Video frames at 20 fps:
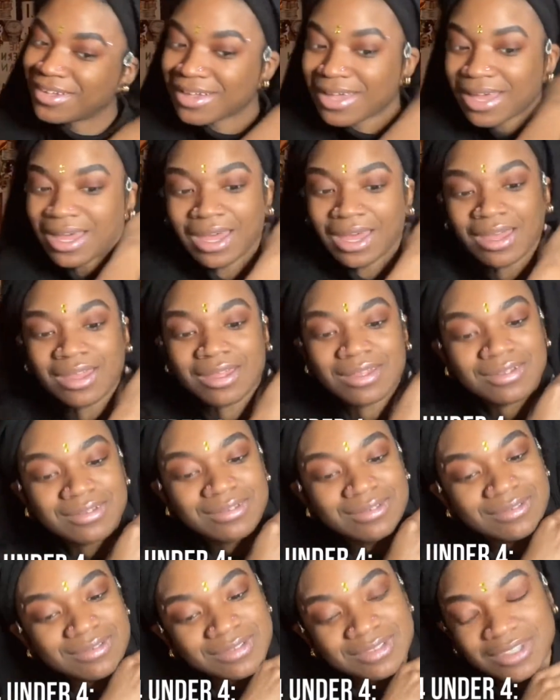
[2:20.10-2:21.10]
Hey,
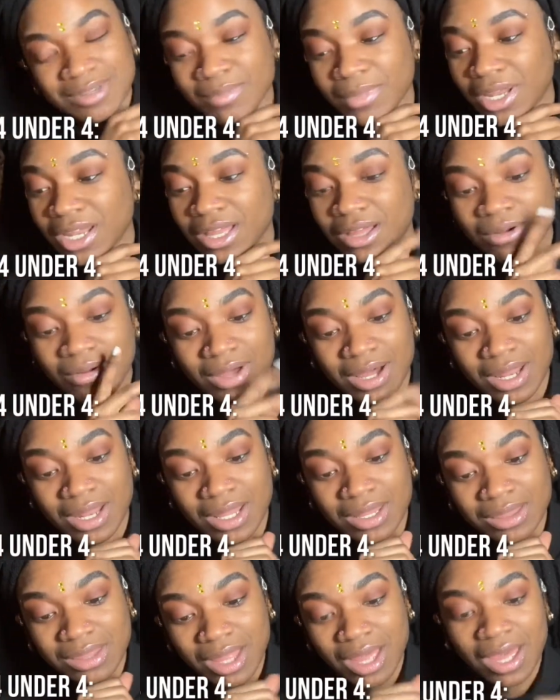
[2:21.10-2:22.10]
somebody gonna have
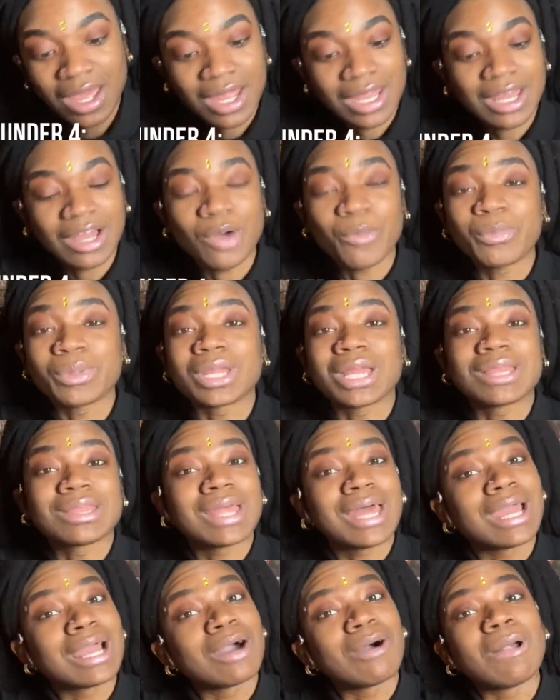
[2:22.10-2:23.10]
that thing, they gonna put that
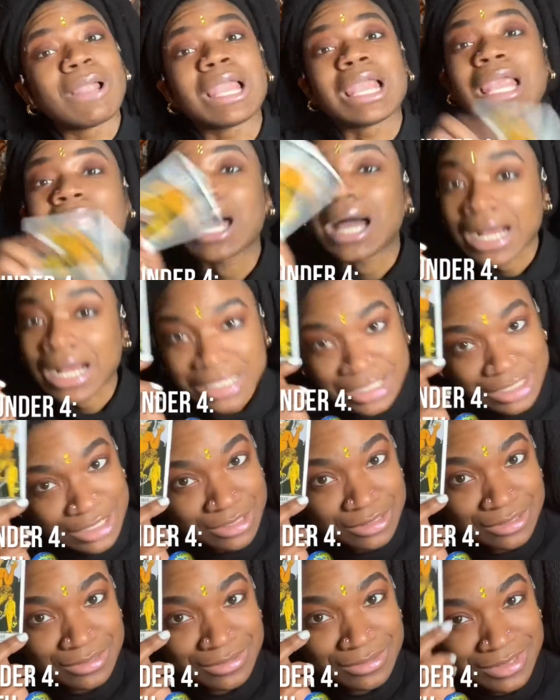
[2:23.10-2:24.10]
thing on lock
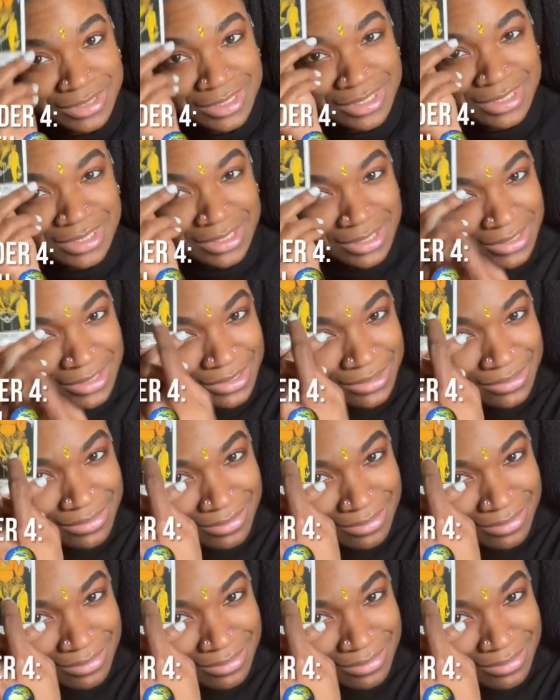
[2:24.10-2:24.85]
too. You see this?